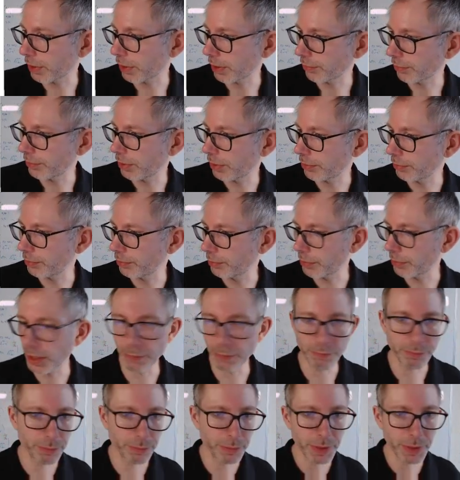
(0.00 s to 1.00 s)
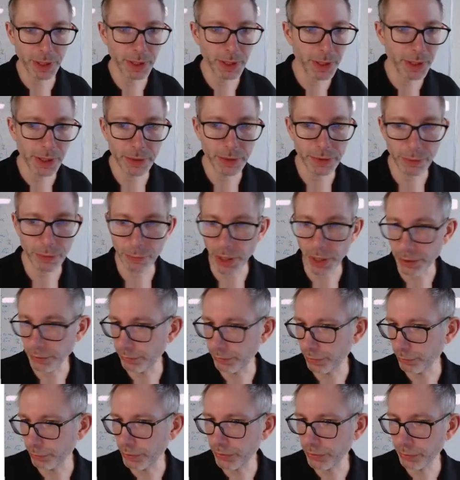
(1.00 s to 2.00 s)
well, it's a
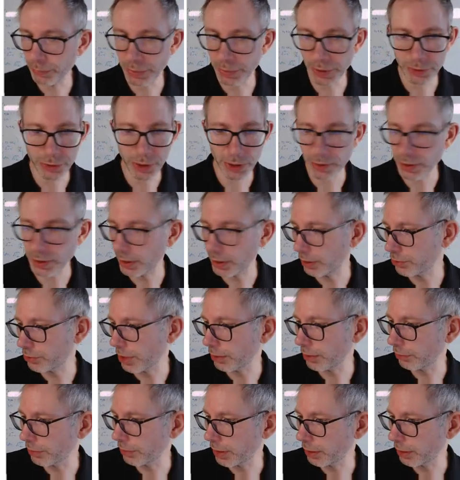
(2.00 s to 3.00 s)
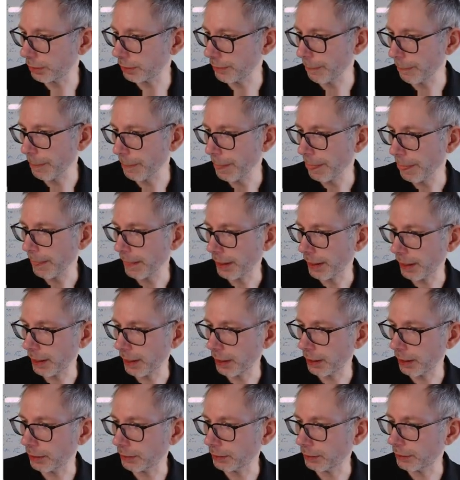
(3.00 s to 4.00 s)
relatively recent picture that I generated.
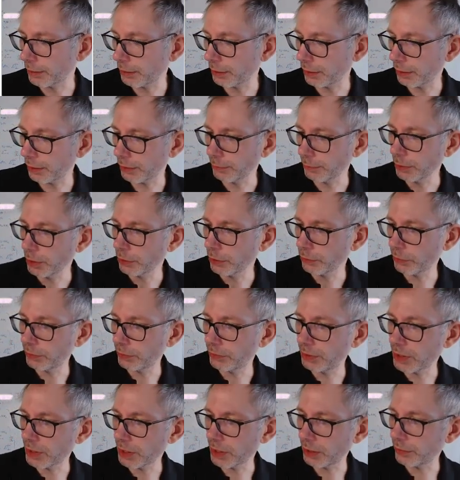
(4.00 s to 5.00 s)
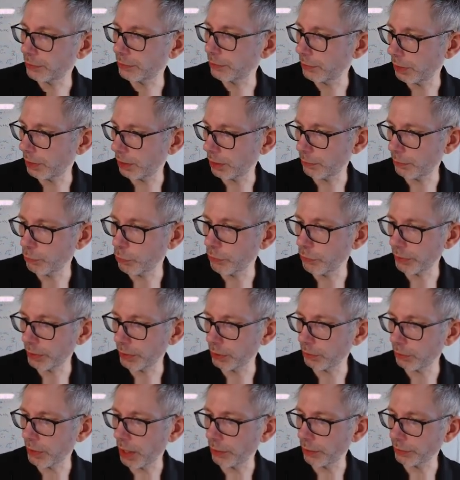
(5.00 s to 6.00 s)
And so you see that it's moving
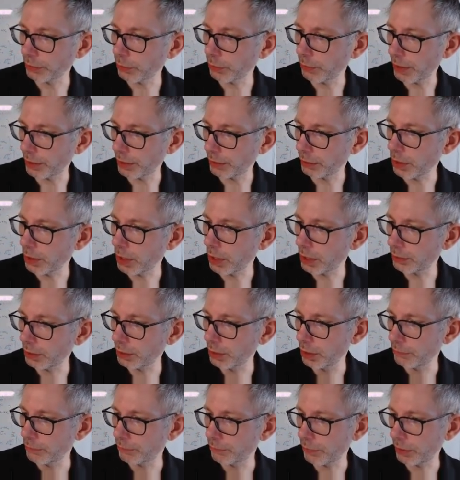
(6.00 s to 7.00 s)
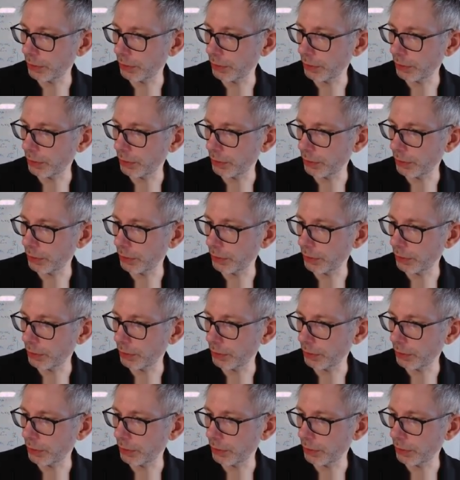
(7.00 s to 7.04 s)
around quite a lot. For